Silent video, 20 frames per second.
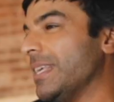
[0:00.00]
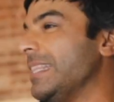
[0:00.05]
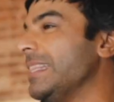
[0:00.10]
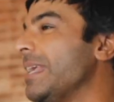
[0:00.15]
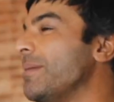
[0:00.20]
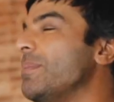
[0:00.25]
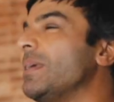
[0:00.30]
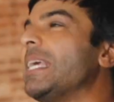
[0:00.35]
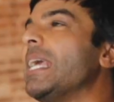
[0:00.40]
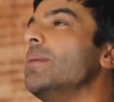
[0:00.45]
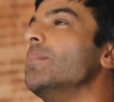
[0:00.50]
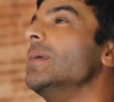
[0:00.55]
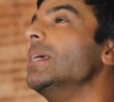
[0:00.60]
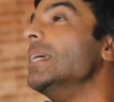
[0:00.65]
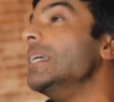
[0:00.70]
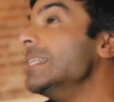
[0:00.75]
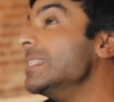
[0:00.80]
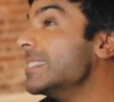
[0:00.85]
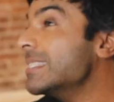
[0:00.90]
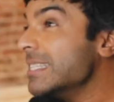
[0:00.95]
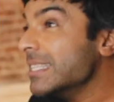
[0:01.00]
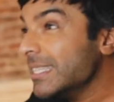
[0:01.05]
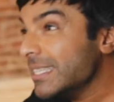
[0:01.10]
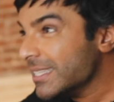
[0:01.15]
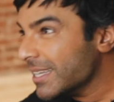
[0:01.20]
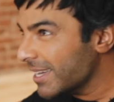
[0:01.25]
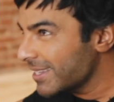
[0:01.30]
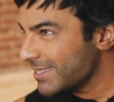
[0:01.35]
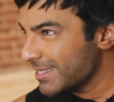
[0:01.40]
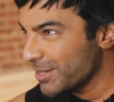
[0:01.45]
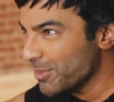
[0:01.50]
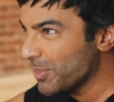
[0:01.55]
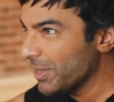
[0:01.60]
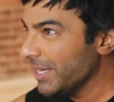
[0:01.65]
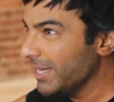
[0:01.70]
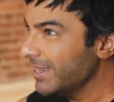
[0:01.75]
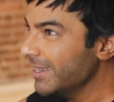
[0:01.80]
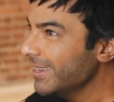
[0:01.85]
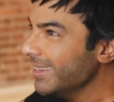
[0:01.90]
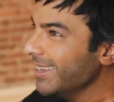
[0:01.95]
then they became instantly nice to
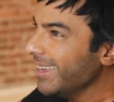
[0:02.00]
me.